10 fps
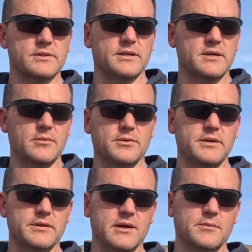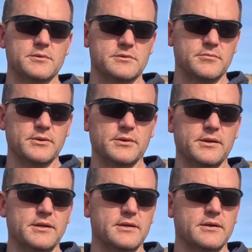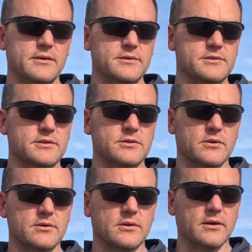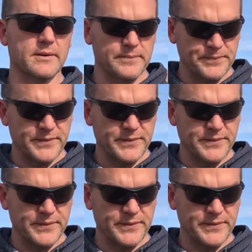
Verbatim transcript: So that double kneeling gave him the stability to hit the 106 yard target.